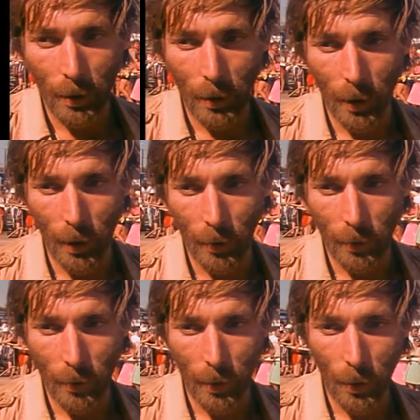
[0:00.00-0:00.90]
in the car,
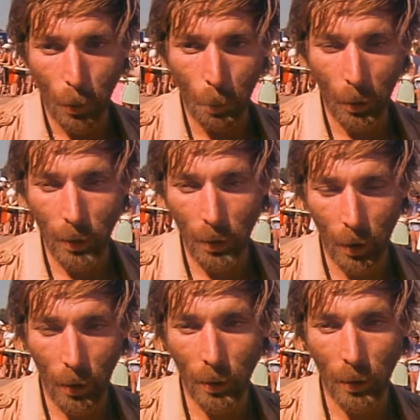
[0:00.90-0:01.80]
who puts the
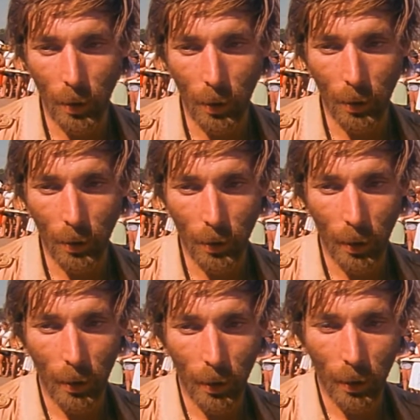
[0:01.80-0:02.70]
stones in the road?
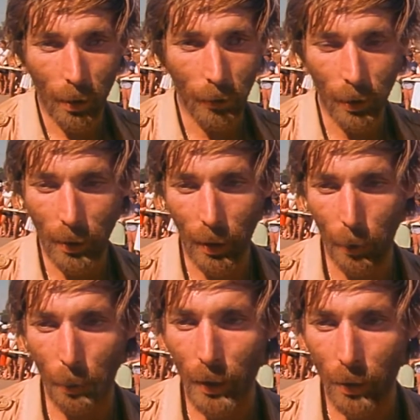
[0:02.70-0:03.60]
If it's the
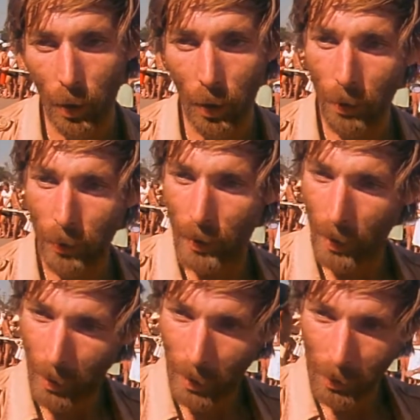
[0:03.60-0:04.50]
rabbits or if it's
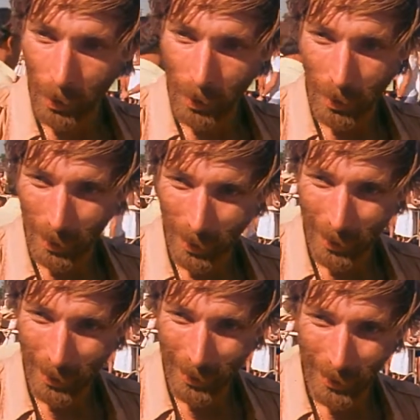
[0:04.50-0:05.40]
the kangaroos.
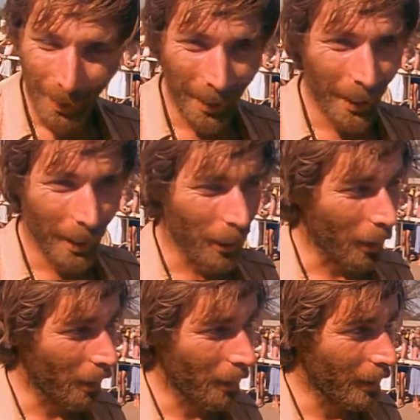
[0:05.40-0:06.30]

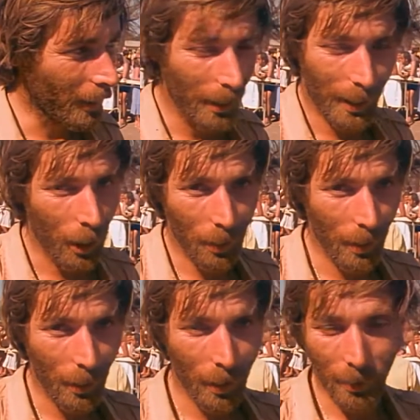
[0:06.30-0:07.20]
So this discussion
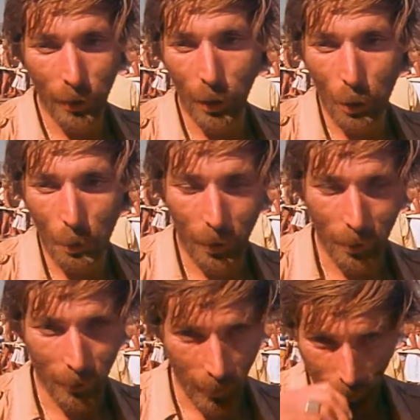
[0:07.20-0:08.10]
we couldn't finish
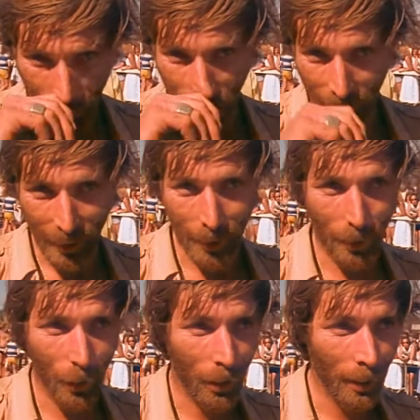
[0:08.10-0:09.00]
because we couldn't find a
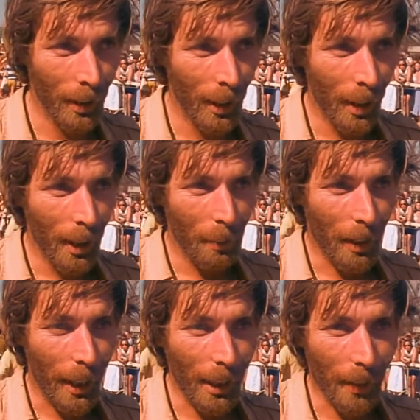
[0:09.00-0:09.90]
solution.
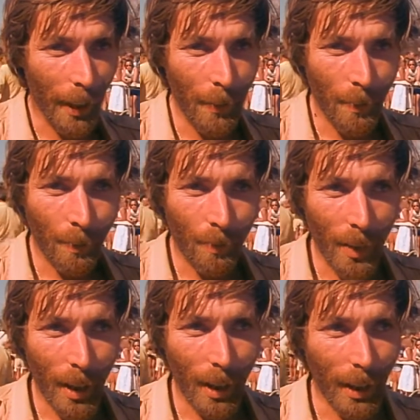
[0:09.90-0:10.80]
But anyway,
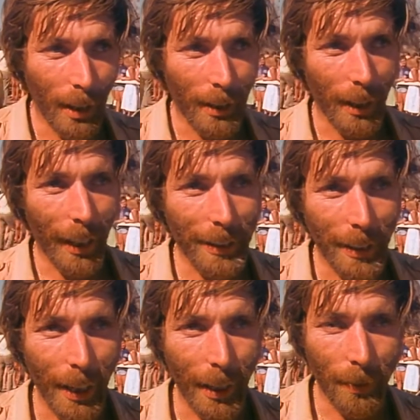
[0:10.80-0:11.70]
the next
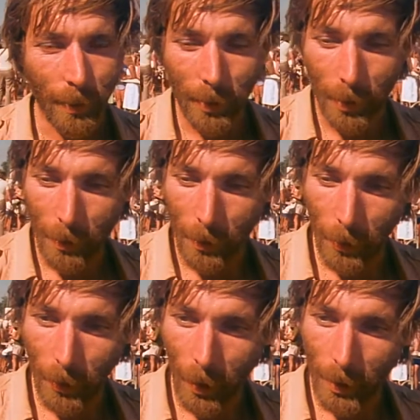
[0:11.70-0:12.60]
day
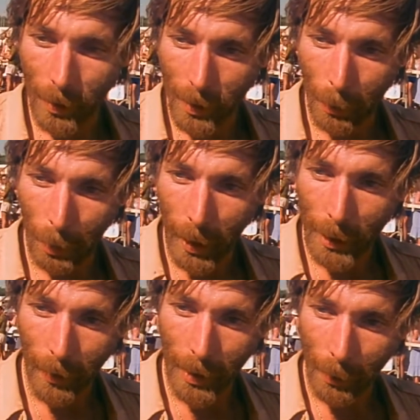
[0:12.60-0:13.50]
we found the
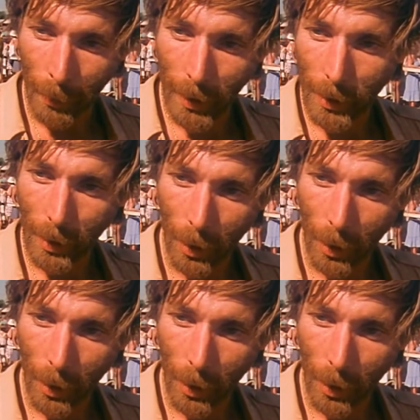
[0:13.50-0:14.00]
place where they make the